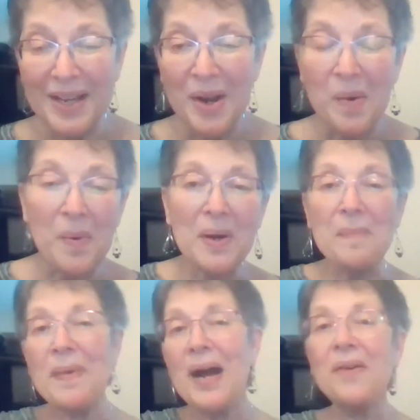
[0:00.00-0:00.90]
we're
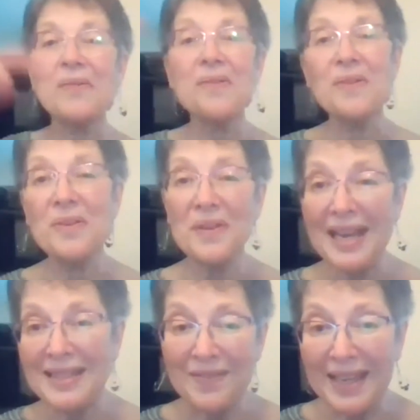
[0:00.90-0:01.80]
about
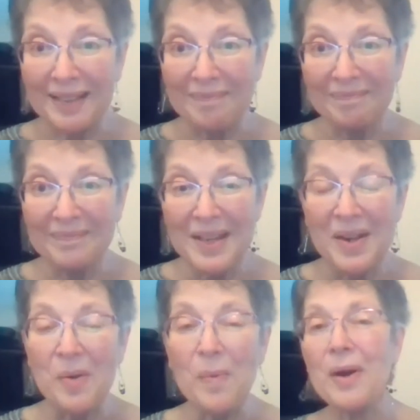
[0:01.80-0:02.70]
creativity,
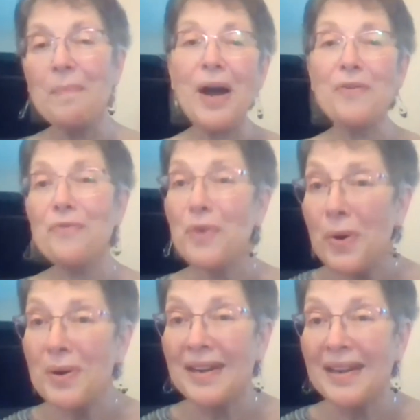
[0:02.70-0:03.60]
we're about
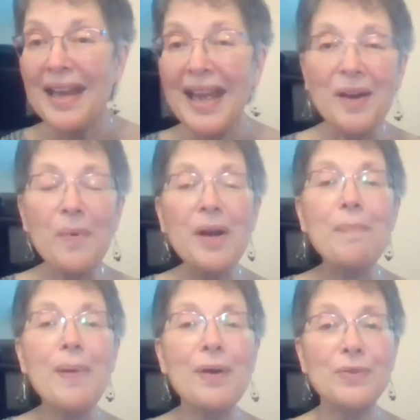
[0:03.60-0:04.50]
food, and we're
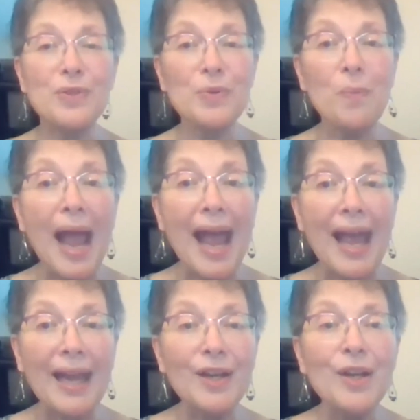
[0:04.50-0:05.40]
about
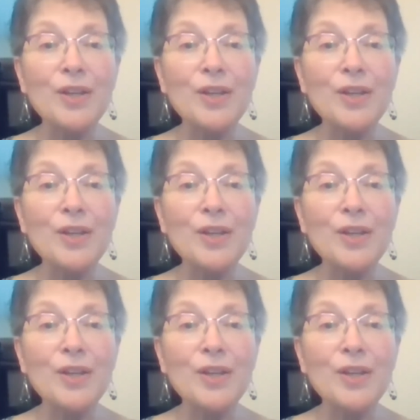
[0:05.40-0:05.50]
swag.